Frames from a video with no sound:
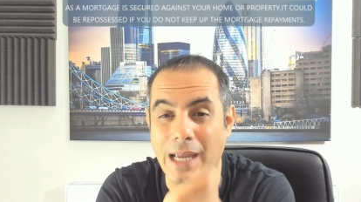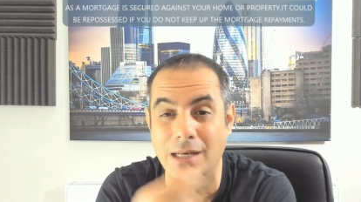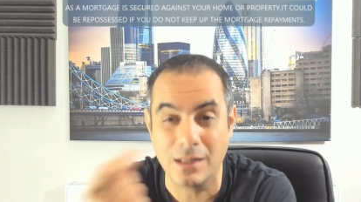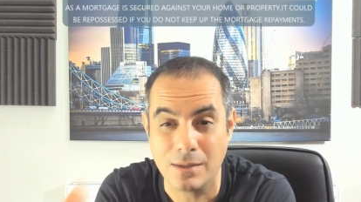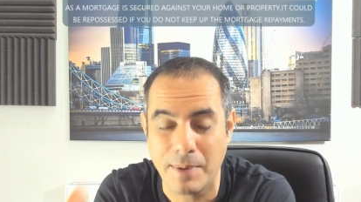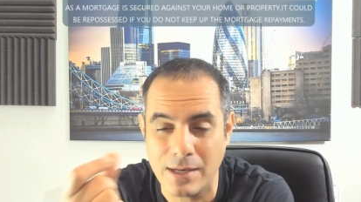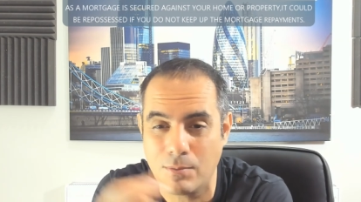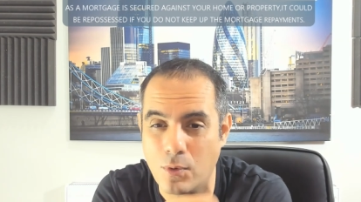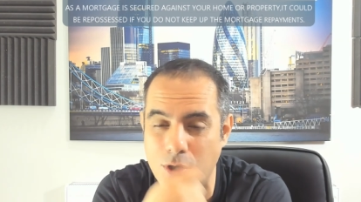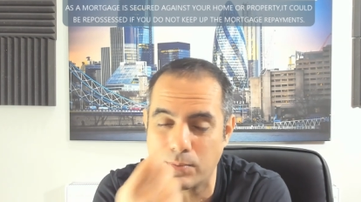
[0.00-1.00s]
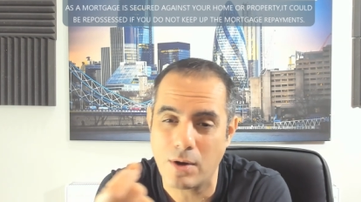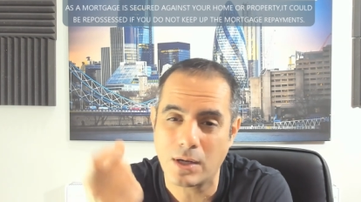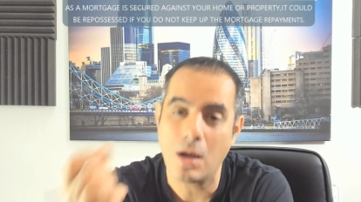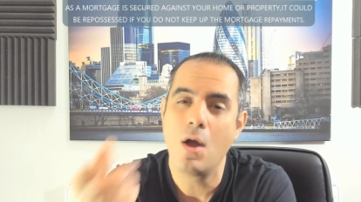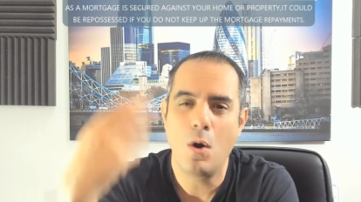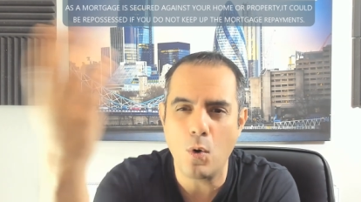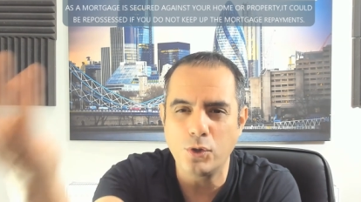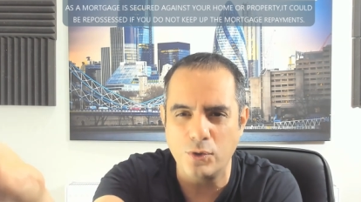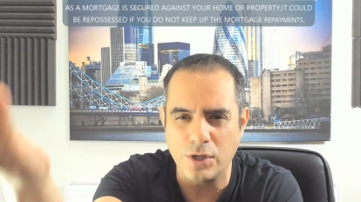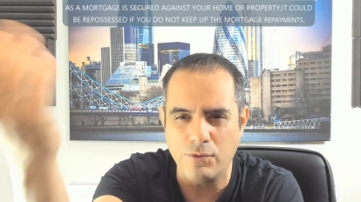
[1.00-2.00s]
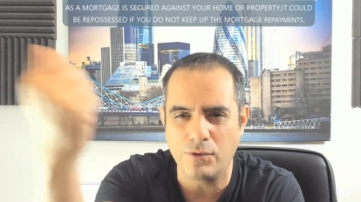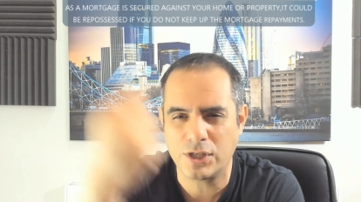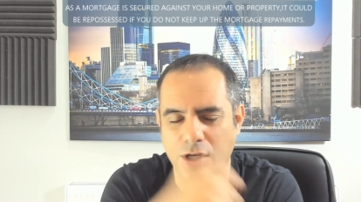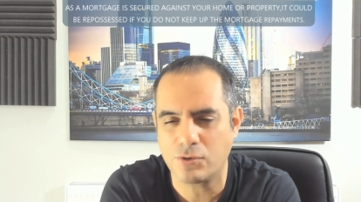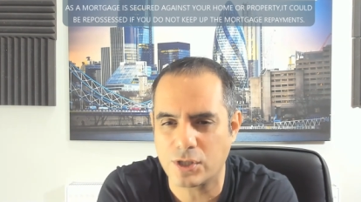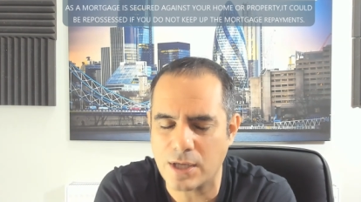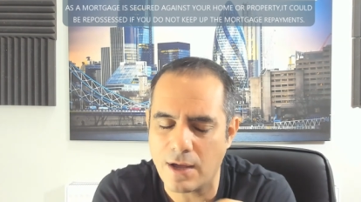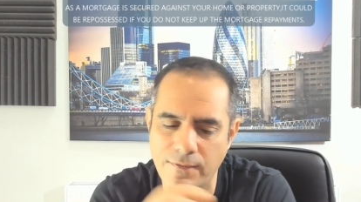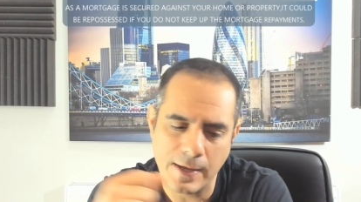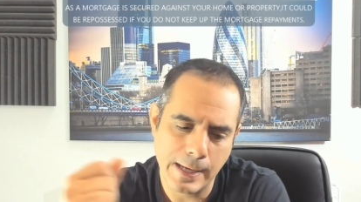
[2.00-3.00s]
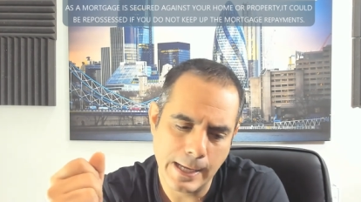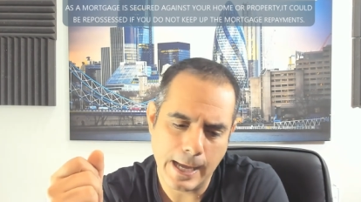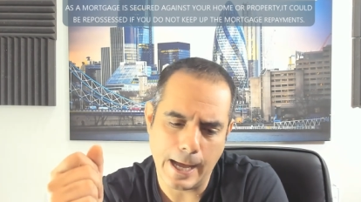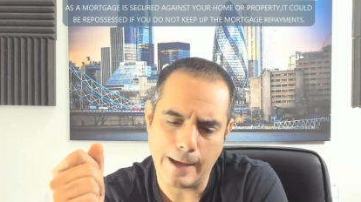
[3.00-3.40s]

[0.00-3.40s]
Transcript: independent mortgage broker or doing the research yourself,